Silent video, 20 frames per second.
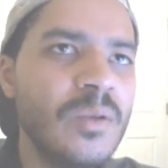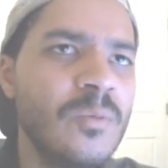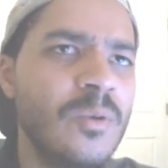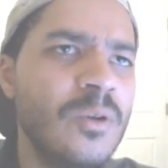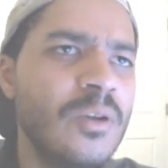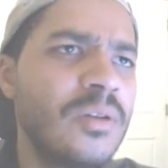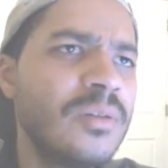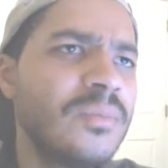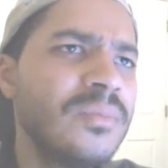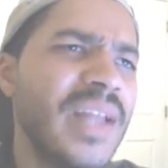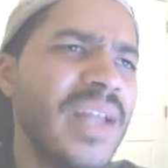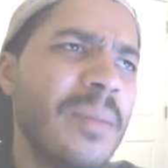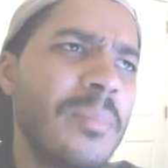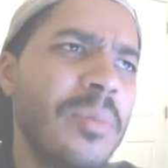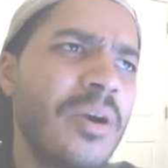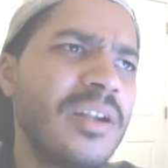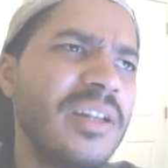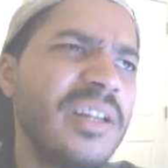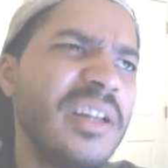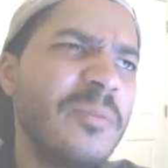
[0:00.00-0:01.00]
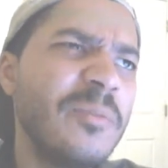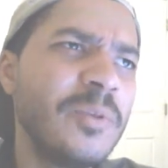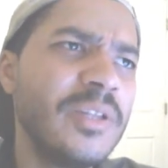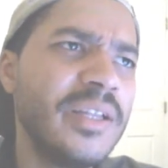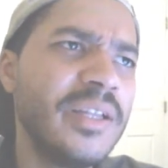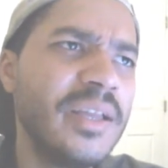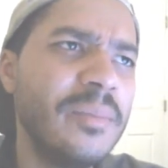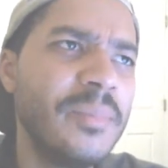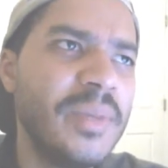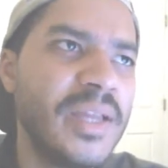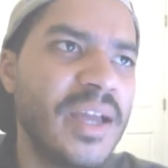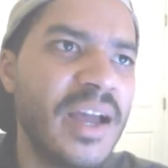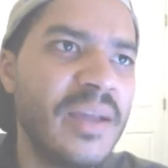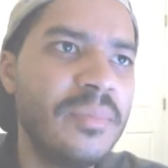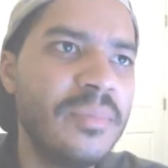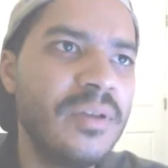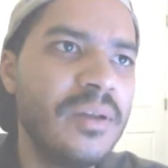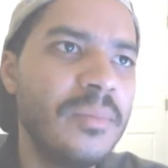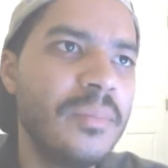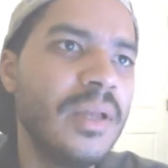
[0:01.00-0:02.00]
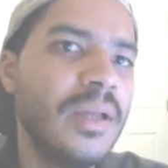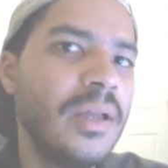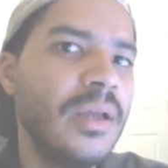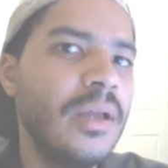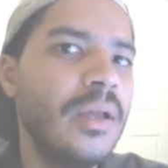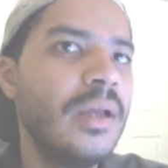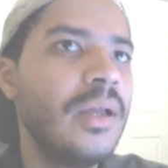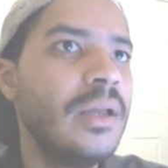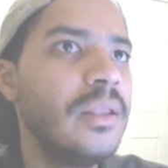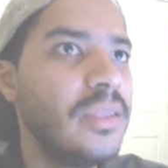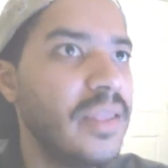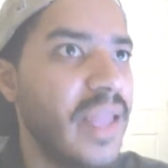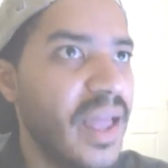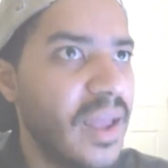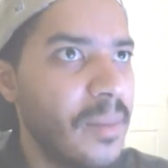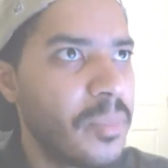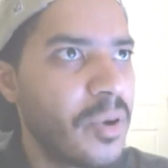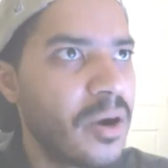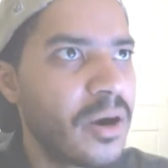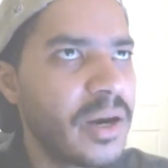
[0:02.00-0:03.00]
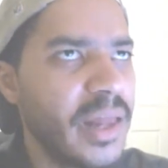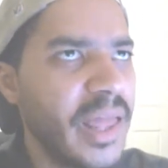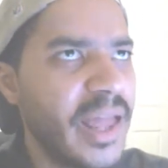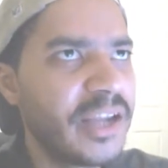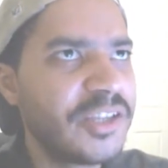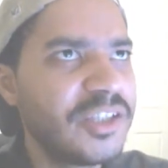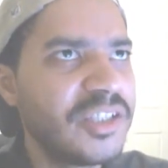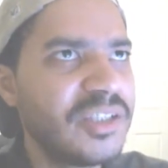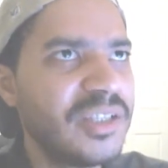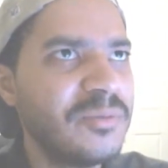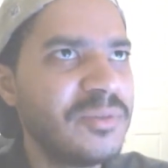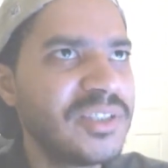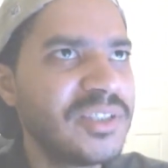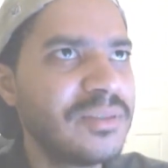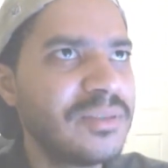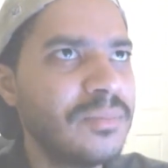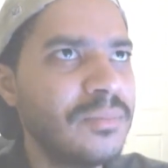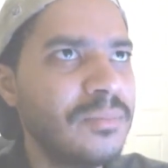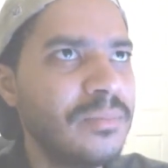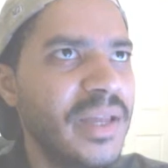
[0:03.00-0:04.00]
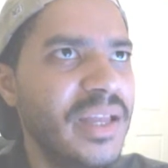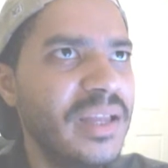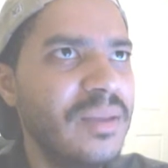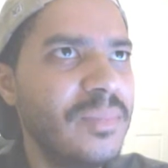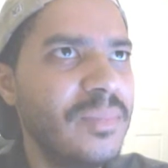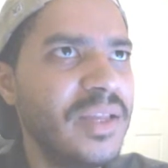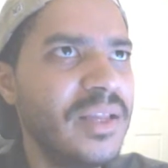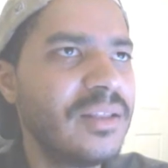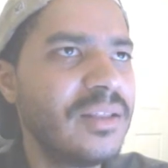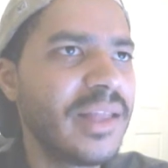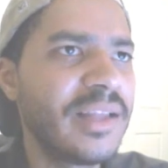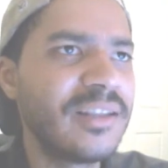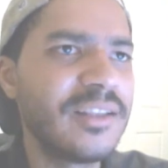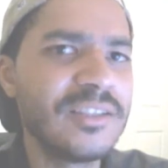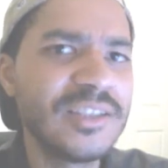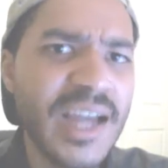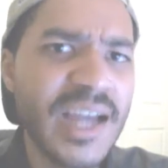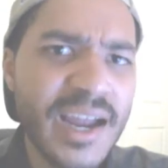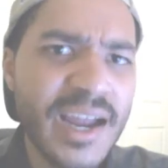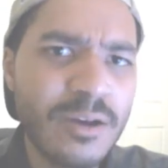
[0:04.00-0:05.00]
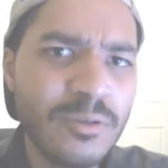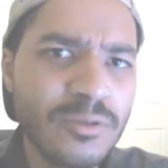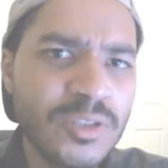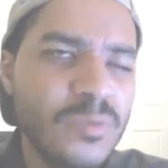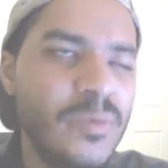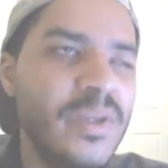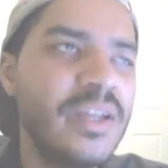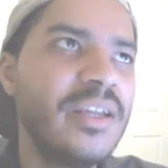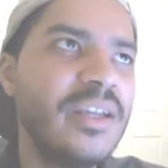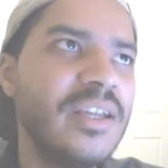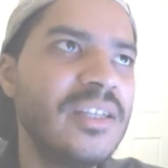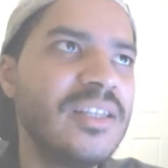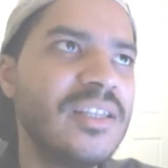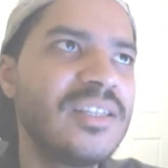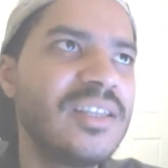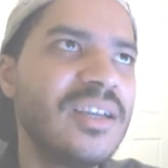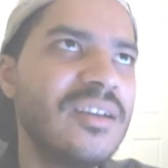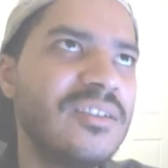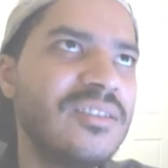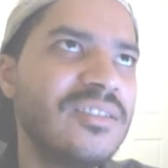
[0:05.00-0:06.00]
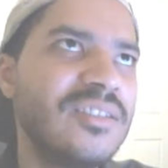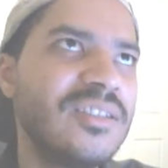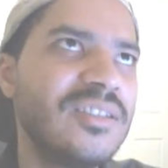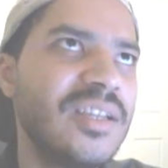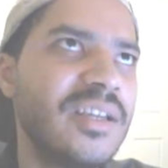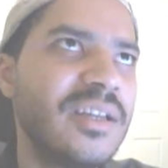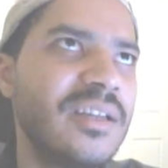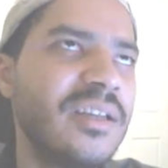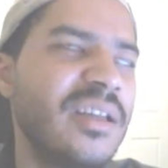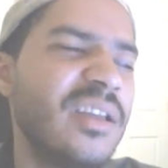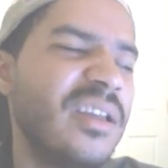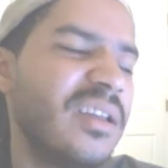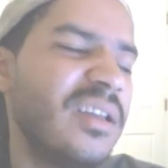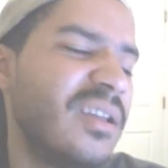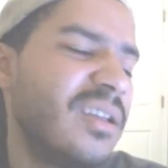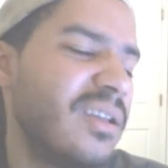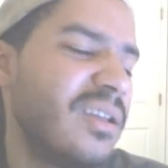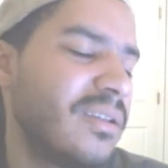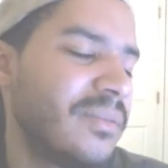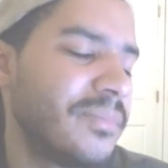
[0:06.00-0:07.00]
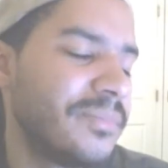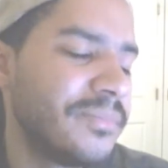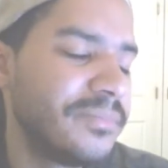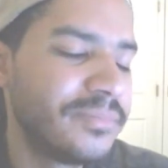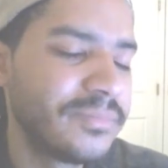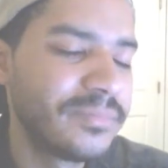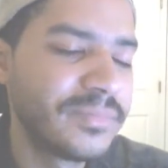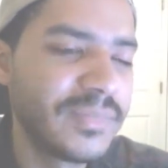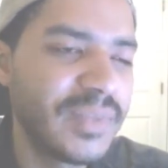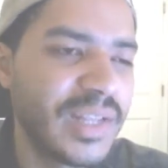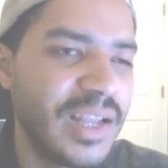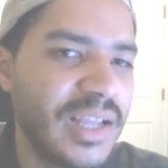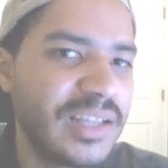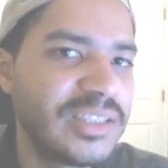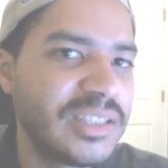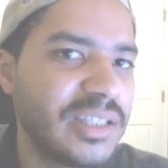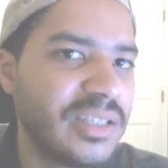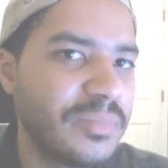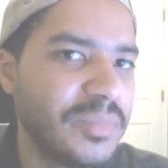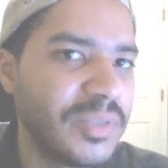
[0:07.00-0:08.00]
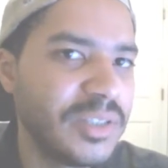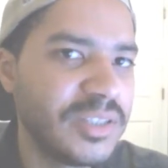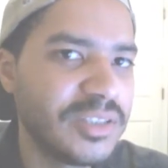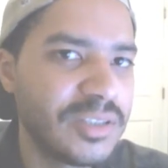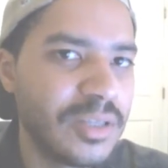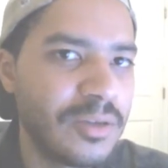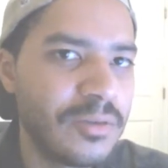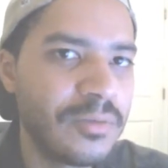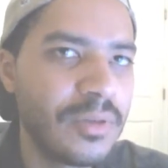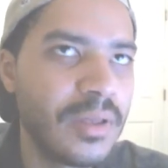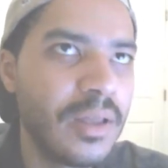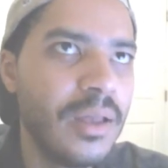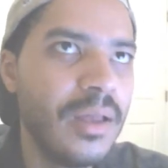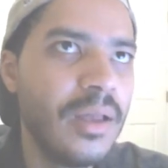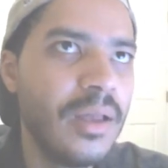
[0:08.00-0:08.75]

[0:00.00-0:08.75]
well, that part didn't really get me hyped up. That part actually was made me like the title "Sweet Kisses." I was just like, eh, I'll skip this song.